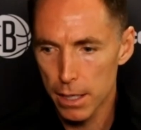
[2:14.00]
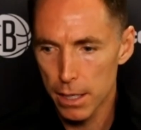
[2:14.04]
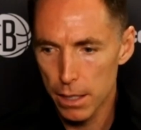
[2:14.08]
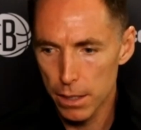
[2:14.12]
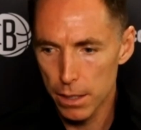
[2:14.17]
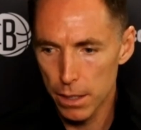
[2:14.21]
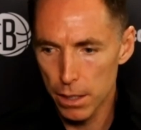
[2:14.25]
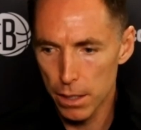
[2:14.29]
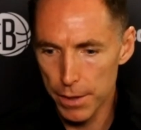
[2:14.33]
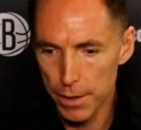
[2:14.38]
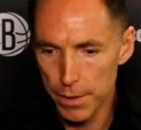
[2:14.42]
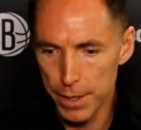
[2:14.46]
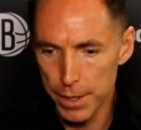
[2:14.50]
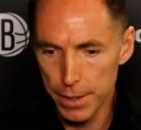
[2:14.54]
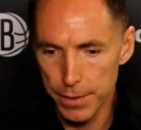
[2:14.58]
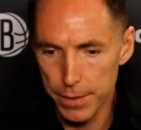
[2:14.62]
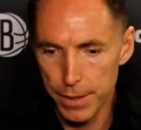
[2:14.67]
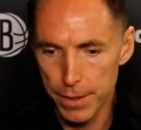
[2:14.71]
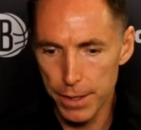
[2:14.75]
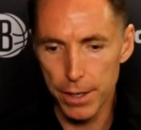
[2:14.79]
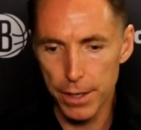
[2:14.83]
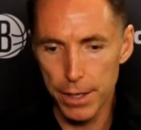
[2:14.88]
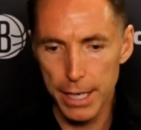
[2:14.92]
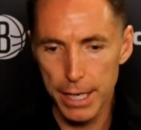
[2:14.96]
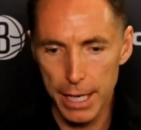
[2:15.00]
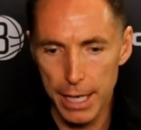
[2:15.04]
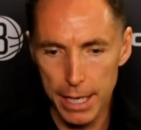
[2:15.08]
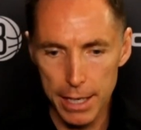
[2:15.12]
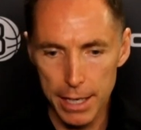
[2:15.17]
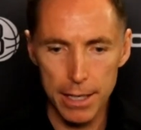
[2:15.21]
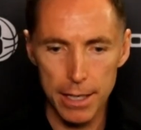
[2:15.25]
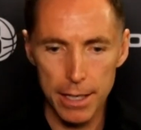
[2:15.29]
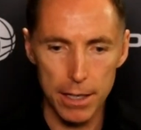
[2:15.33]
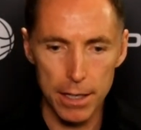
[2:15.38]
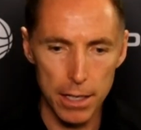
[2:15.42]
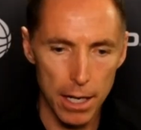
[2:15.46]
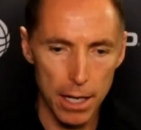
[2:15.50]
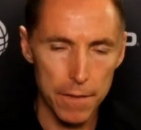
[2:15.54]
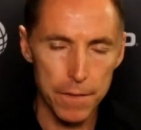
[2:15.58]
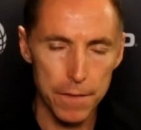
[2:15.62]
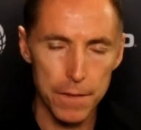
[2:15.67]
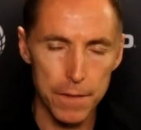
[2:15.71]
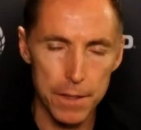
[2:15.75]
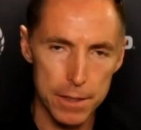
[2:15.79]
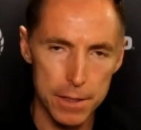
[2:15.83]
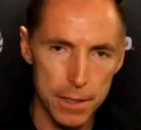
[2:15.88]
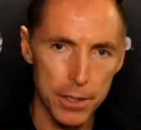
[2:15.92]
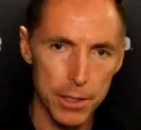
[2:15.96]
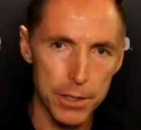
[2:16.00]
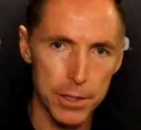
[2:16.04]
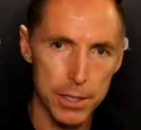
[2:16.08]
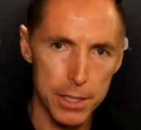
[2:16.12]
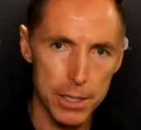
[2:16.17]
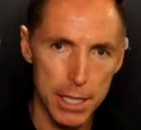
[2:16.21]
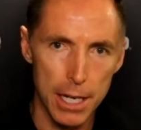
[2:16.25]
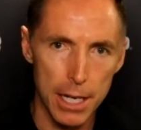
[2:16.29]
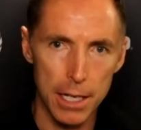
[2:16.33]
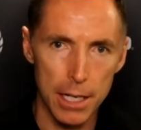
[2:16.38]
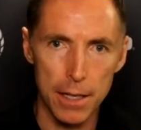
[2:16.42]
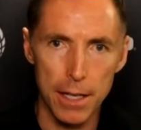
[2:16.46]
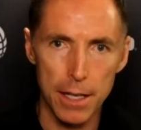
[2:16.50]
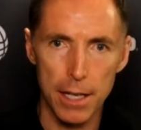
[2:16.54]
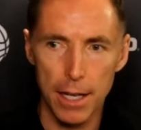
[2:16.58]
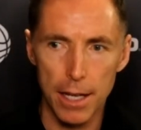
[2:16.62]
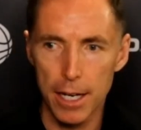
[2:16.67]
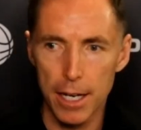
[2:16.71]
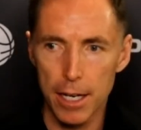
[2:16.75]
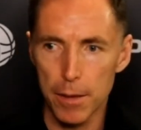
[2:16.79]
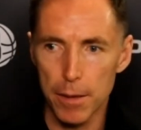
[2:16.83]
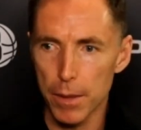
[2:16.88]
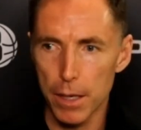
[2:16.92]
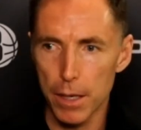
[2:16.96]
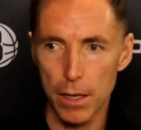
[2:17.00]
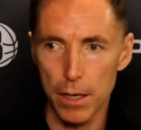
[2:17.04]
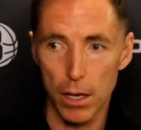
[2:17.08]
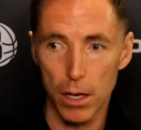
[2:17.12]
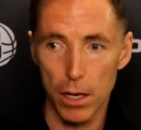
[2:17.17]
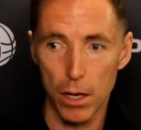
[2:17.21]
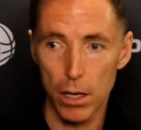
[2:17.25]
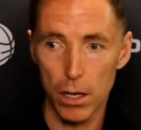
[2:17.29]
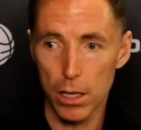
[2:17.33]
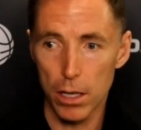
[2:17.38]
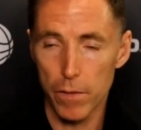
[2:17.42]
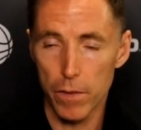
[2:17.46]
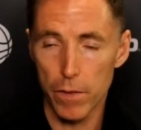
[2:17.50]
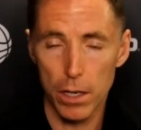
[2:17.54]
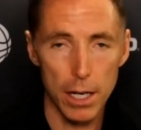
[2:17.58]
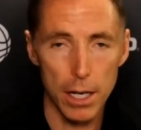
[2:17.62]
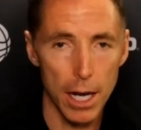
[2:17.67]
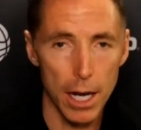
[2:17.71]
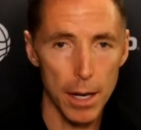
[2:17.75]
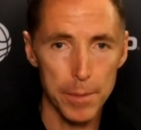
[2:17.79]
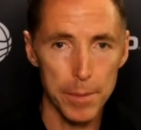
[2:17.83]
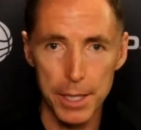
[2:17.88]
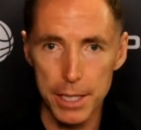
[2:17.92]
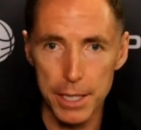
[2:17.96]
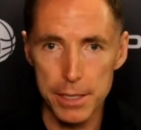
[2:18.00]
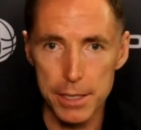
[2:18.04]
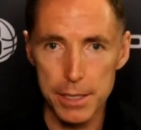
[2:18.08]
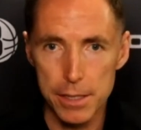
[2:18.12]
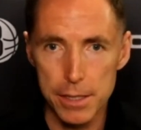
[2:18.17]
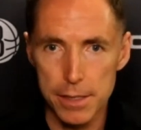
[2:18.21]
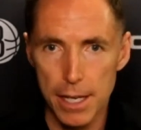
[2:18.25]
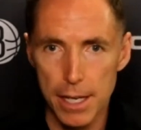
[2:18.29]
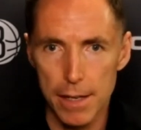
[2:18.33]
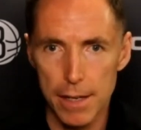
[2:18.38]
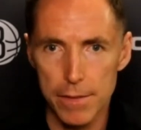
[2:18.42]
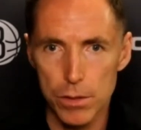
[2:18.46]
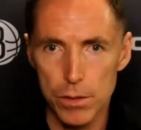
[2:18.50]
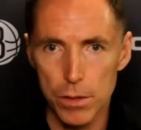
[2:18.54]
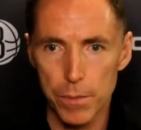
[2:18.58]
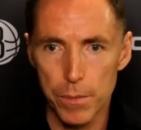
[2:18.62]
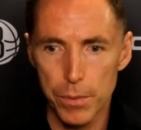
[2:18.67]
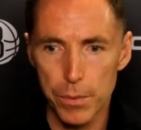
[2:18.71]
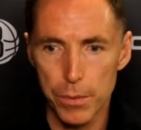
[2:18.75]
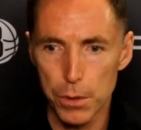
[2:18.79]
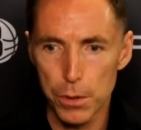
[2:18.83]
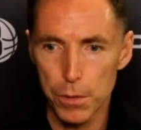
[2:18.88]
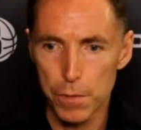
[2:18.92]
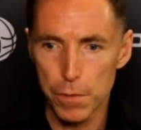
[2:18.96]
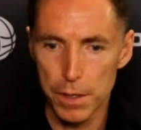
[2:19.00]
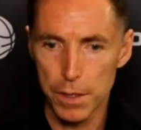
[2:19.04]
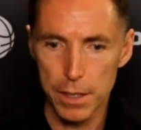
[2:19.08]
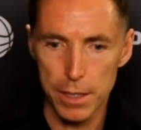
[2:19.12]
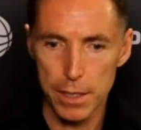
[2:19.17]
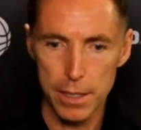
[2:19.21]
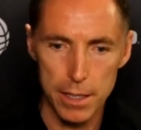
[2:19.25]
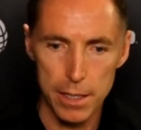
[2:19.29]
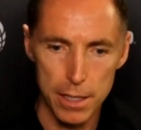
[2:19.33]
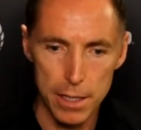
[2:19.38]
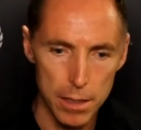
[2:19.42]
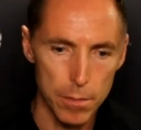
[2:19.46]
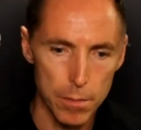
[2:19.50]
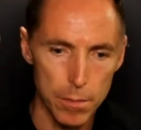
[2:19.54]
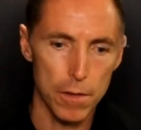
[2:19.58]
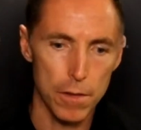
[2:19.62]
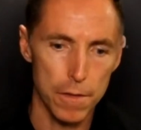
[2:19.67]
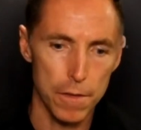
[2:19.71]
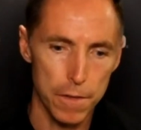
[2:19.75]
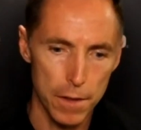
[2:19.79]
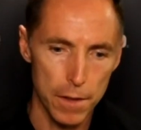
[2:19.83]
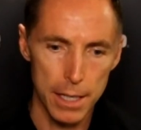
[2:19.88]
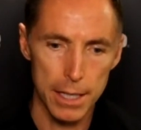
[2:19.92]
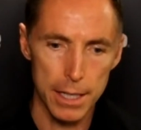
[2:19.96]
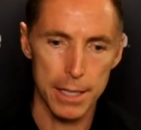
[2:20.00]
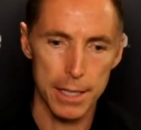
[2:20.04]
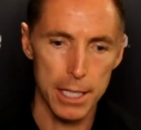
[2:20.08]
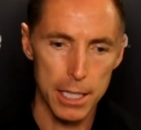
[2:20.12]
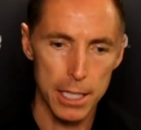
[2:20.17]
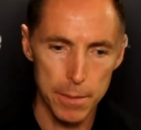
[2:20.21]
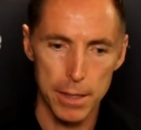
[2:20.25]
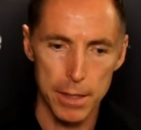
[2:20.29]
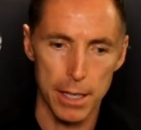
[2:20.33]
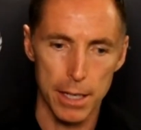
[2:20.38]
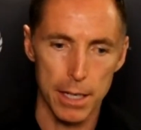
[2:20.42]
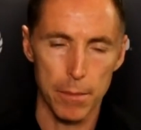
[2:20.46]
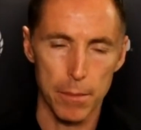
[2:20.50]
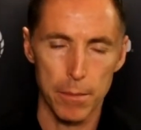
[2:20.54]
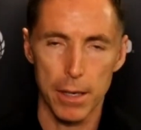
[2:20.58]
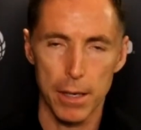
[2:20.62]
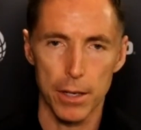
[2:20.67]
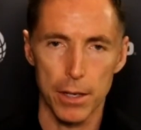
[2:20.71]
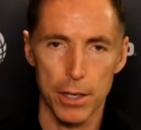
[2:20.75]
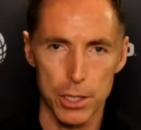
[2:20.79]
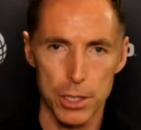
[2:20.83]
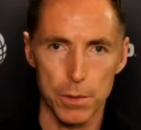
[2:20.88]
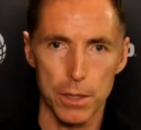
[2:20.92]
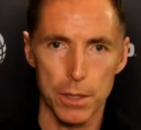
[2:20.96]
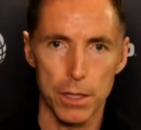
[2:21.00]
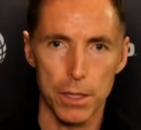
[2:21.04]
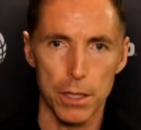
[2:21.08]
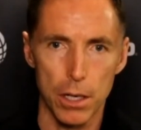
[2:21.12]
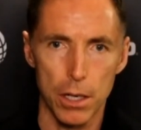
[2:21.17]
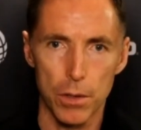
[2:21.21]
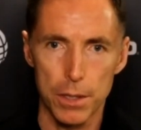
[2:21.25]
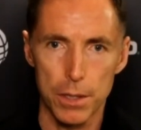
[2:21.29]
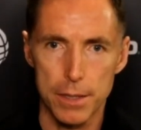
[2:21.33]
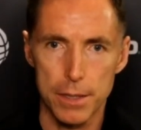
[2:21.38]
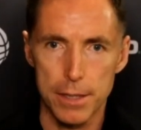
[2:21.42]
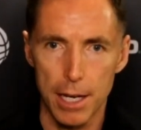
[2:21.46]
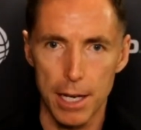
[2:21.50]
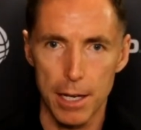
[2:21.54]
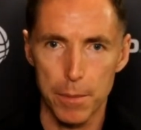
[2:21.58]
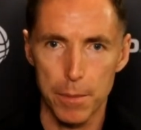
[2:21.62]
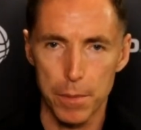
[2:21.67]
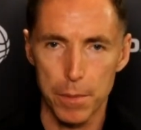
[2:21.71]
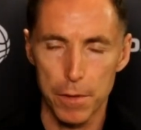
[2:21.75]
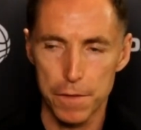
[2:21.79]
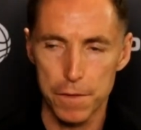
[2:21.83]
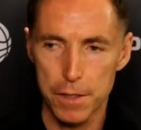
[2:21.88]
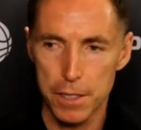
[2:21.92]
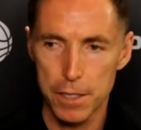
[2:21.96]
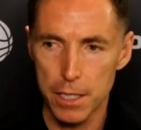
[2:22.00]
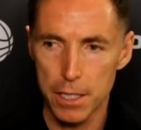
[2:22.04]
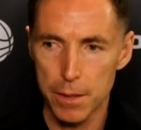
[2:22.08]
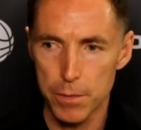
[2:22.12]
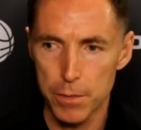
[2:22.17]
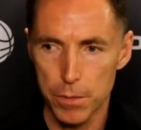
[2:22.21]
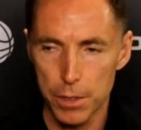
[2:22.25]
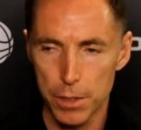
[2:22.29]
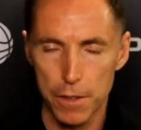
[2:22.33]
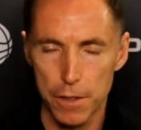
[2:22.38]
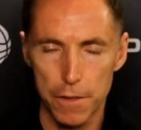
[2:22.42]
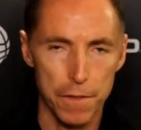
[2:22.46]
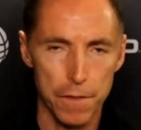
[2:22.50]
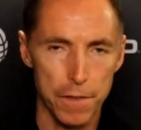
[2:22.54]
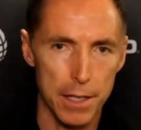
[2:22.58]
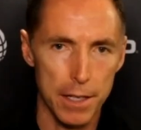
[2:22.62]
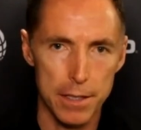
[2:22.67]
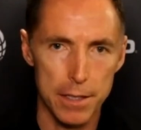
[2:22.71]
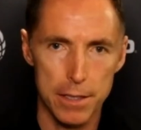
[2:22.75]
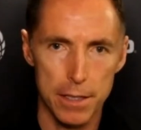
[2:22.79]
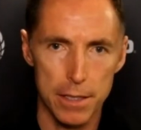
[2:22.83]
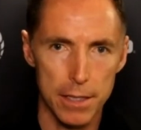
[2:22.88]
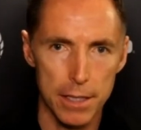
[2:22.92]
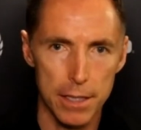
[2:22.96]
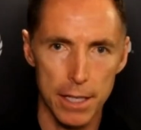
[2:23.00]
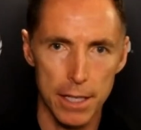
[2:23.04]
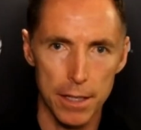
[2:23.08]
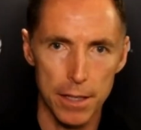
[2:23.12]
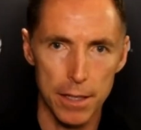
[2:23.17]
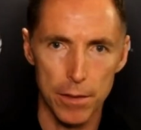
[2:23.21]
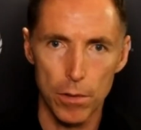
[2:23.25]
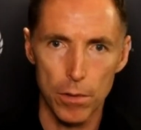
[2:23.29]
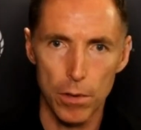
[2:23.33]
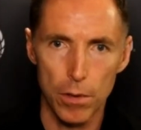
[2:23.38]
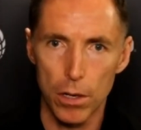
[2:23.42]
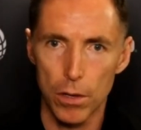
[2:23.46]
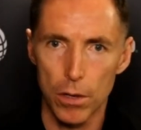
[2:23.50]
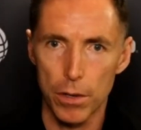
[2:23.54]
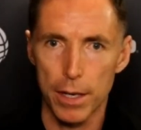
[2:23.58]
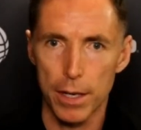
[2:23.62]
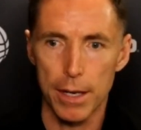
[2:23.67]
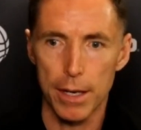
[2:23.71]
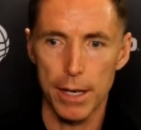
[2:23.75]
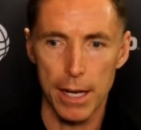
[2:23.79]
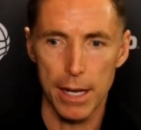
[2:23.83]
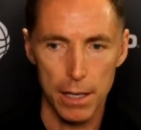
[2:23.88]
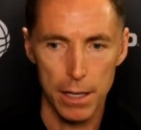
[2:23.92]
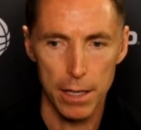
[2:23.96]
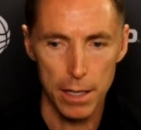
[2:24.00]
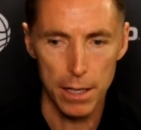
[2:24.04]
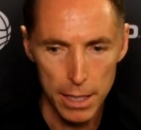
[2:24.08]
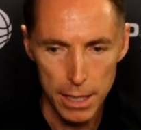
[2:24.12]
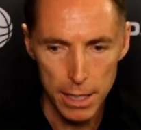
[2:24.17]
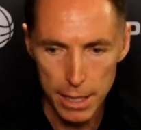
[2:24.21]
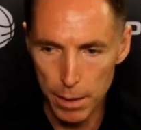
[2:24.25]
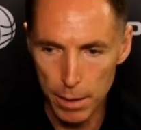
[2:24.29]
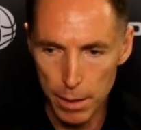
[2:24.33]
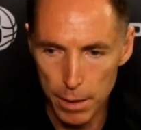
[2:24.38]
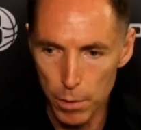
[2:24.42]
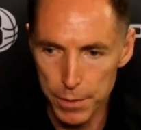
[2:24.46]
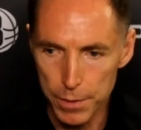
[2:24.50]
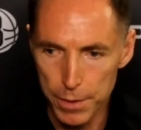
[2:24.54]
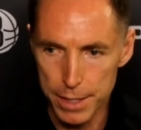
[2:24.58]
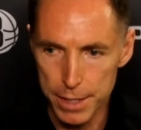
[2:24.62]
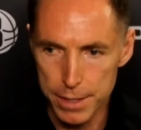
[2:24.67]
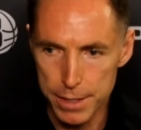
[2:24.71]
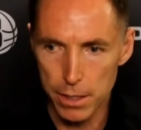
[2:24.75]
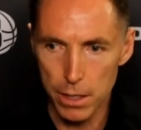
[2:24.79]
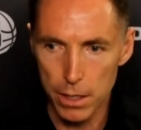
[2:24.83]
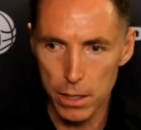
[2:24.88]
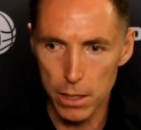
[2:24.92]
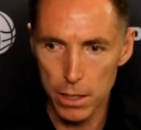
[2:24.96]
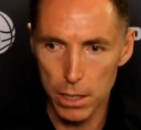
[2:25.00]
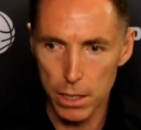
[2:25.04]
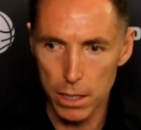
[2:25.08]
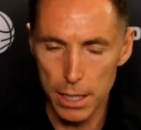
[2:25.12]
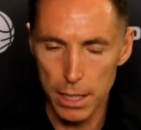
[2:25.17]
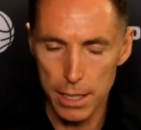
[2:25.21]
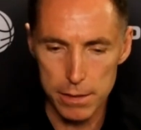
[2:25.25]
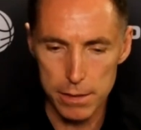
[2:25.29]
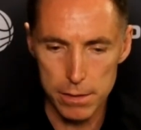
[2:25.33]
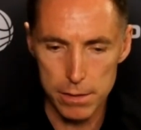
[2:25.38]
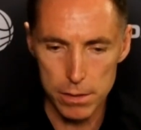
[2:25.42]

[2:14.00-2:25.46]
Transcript: you know, I think they're gaining a confidence and understanding that lineup, but all of our combinations have to improve and keep refining, keep getting better, because we know the type of teams we're going to face at the end of the road and what that's going to look like.